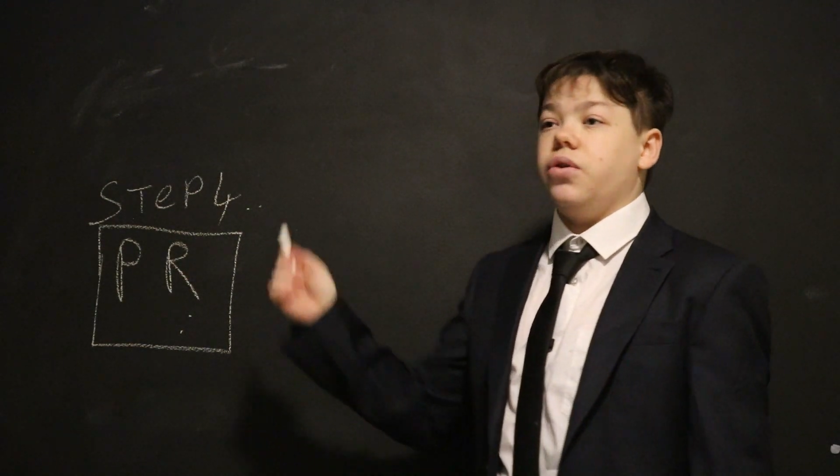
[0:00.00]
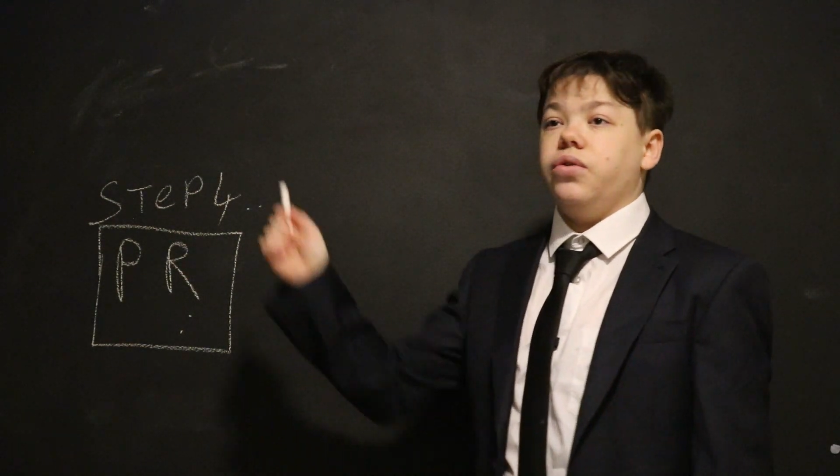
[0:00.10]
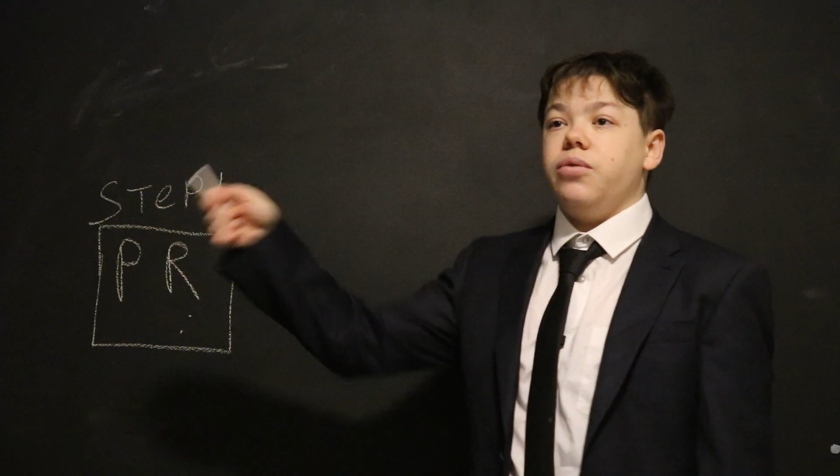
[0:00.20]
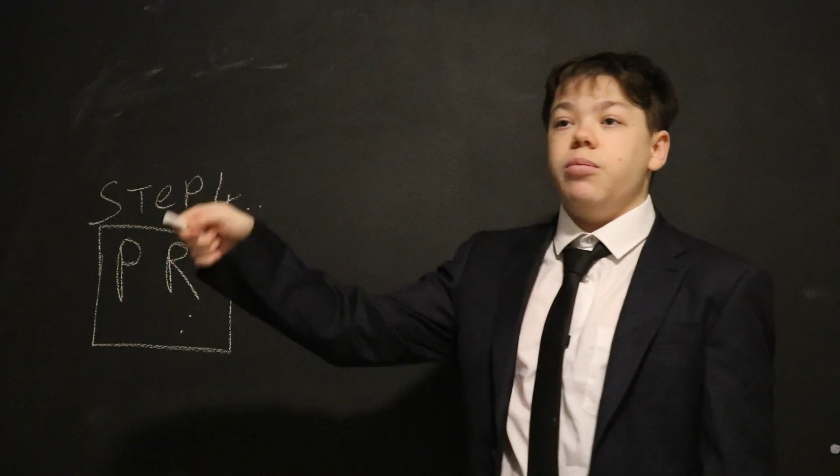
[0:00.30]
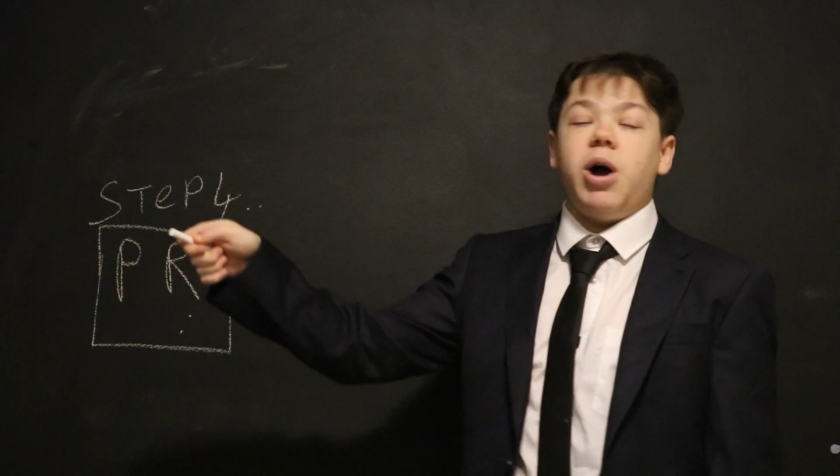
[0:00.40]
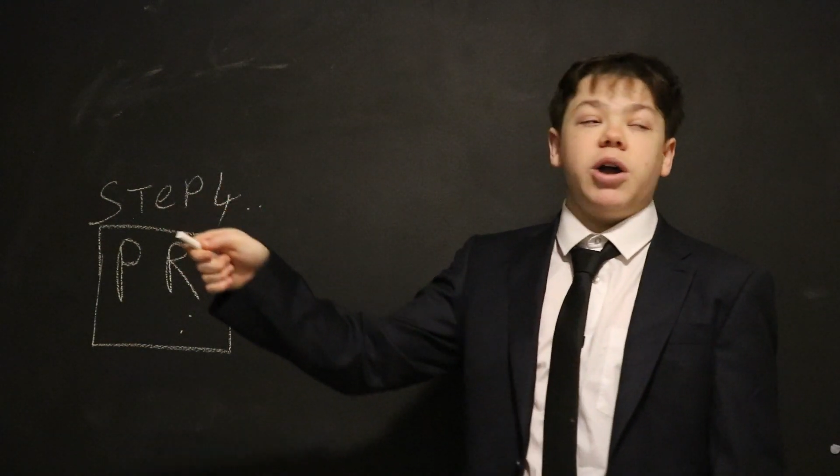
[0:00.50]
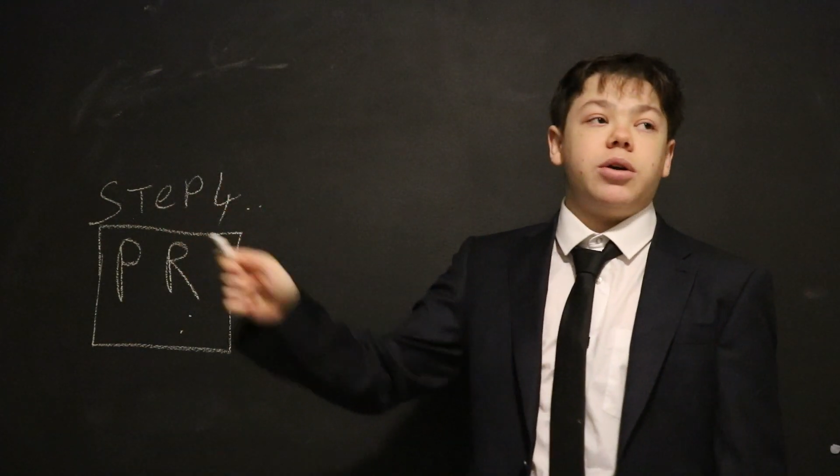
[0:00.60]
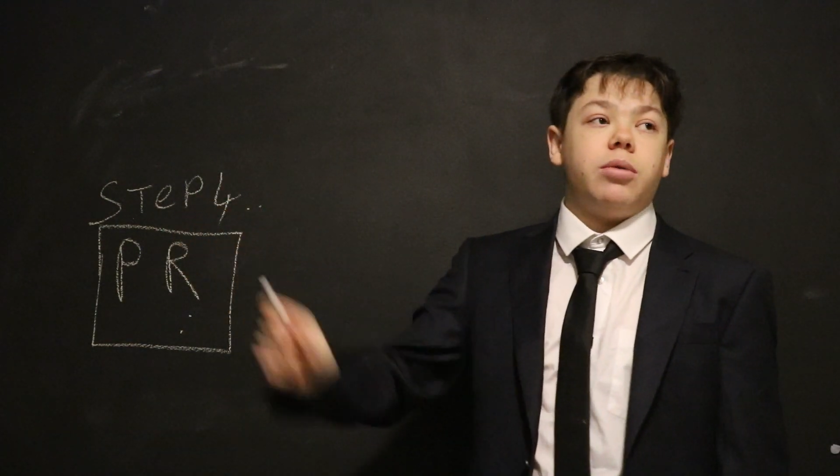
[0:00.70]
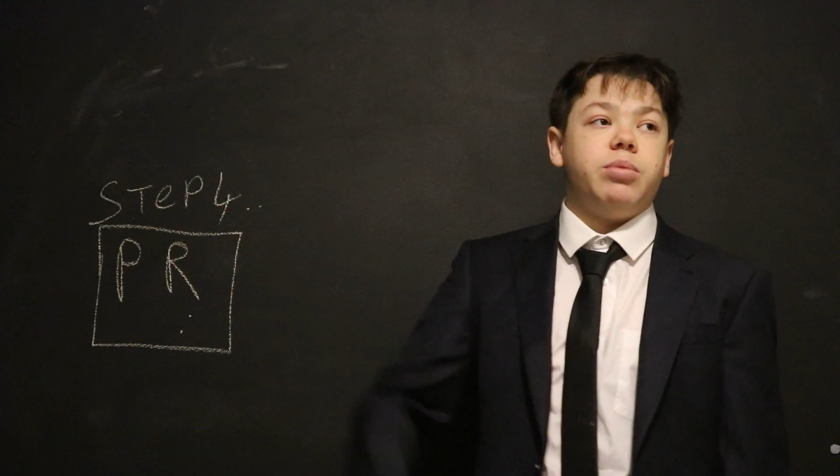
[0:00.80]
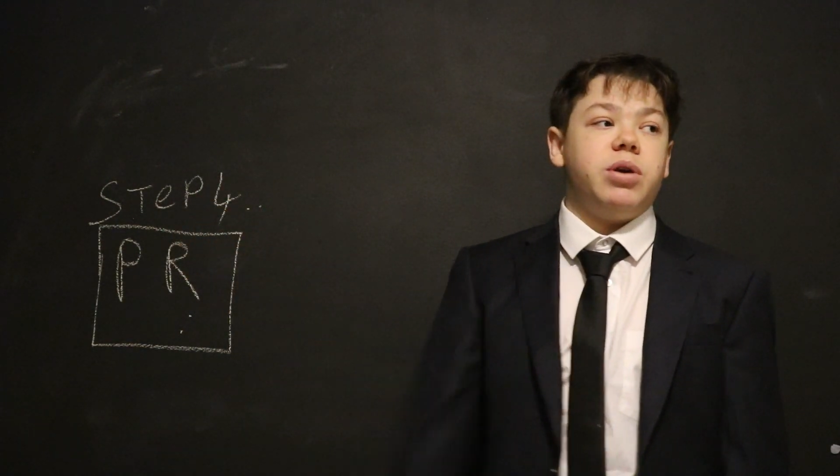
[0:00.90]
onto my
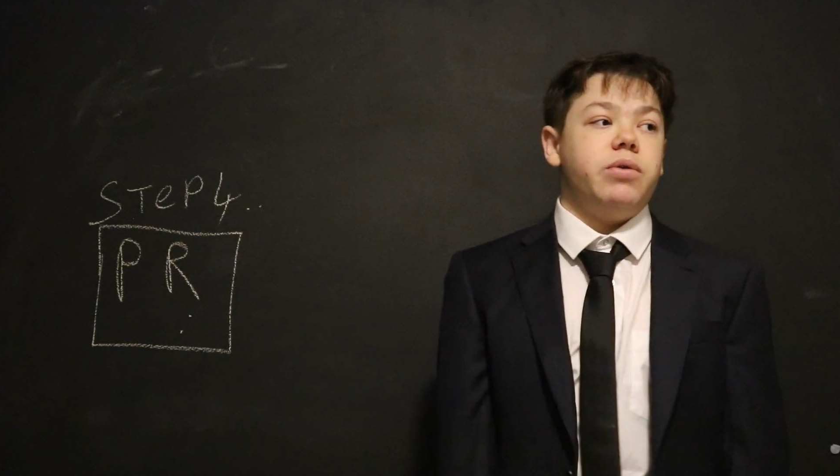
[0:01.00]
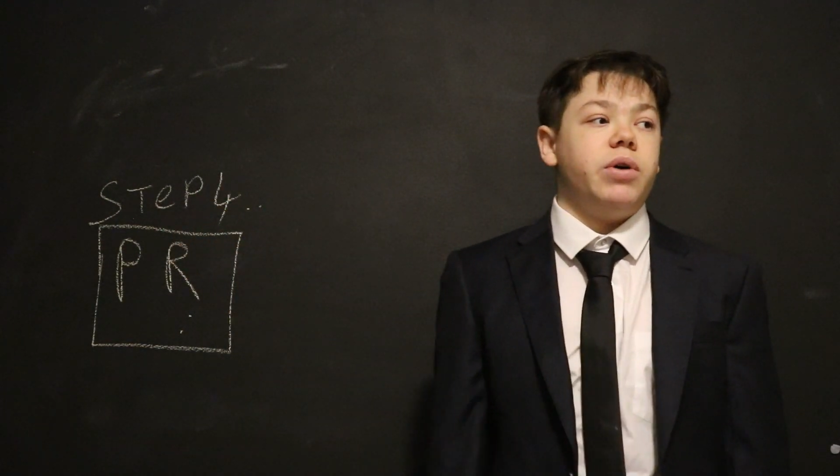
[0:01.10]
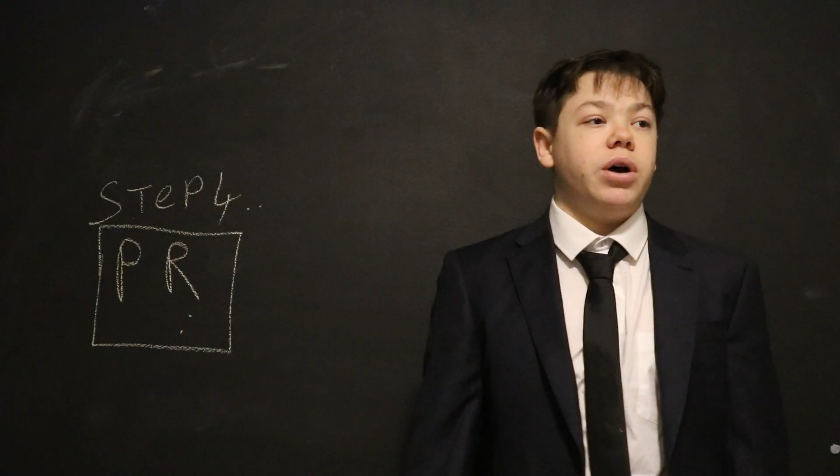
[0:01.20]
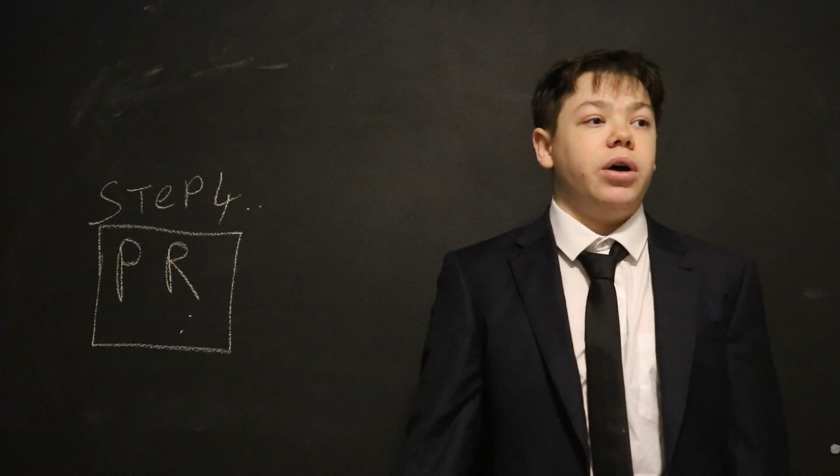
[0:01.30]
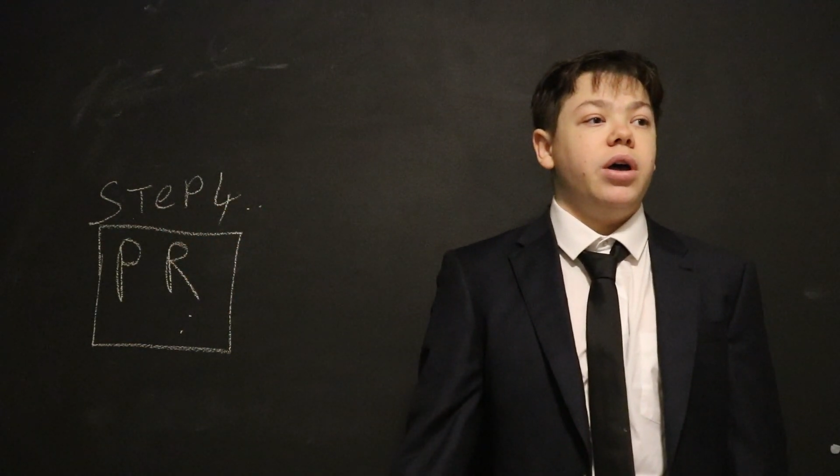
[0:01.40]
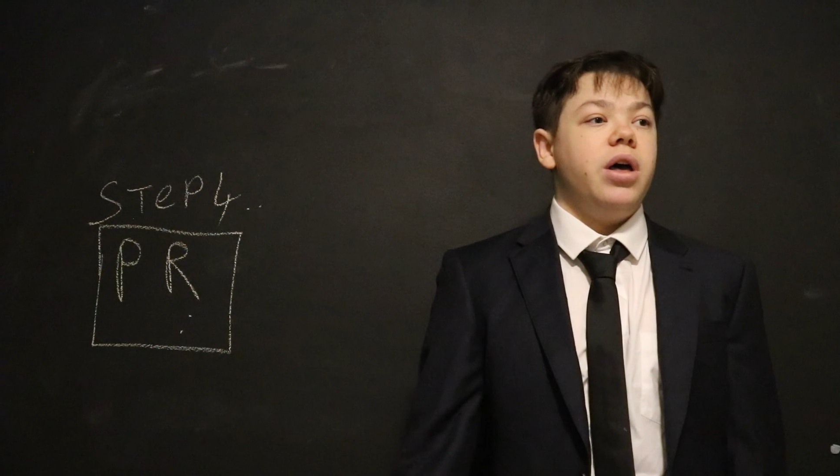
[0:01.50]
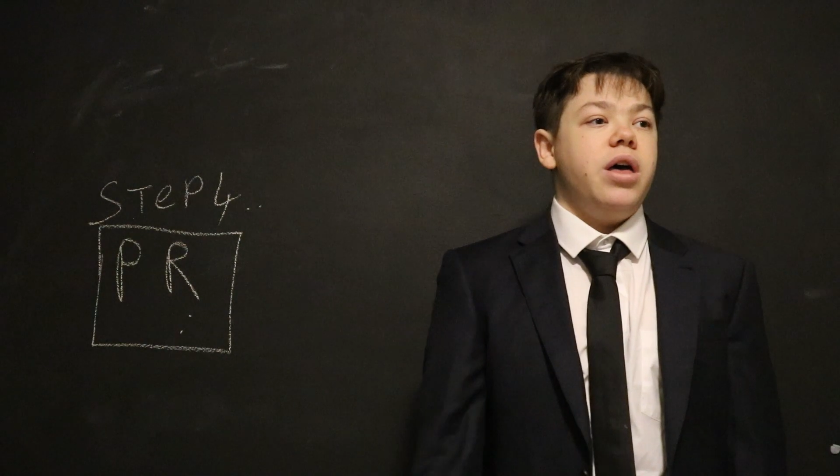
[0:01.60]
computer